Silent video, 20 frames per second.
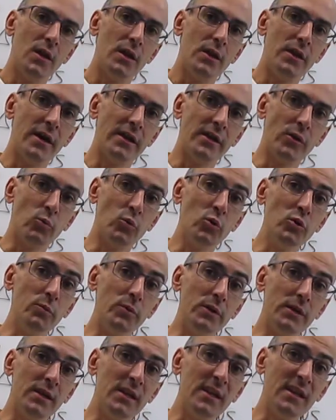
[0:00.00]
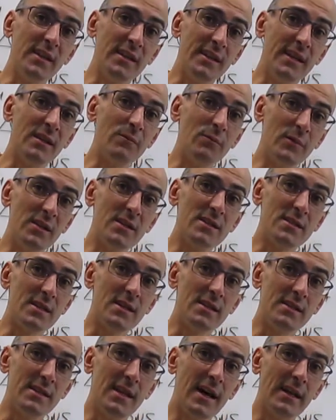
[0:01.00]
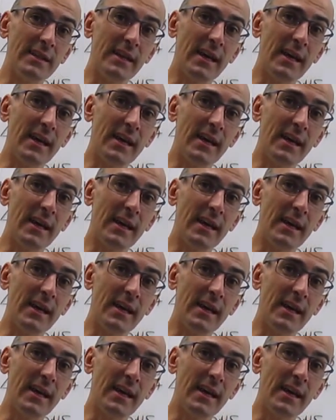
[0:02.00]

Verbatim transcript: than it would be, and that means that that